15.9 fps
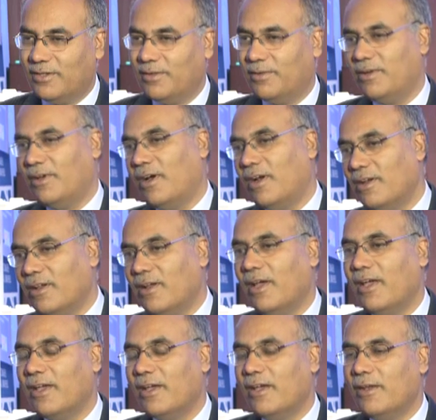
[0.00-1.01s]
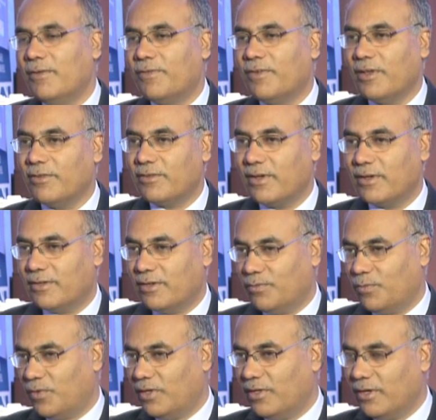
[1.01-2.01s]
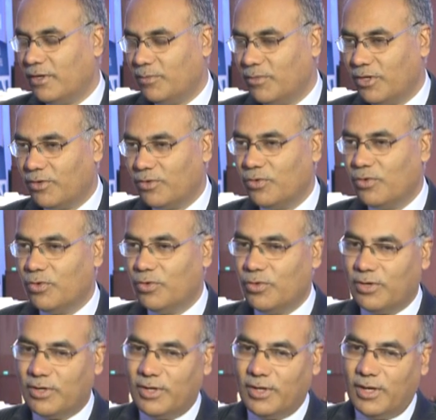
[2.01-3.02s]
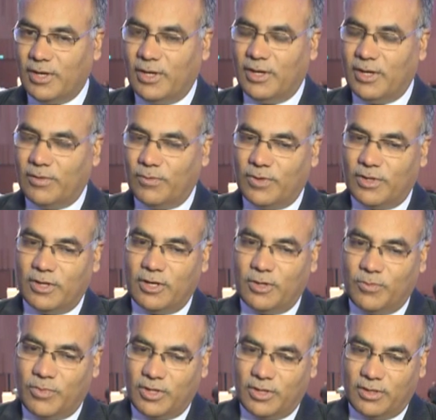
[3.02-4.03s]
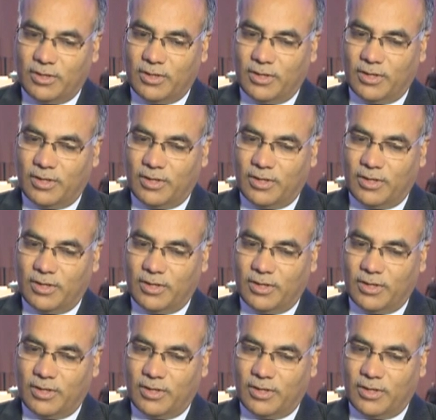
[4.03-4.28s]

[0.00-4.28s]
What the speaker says: the underlying infrastructure, whether it be road, whether it be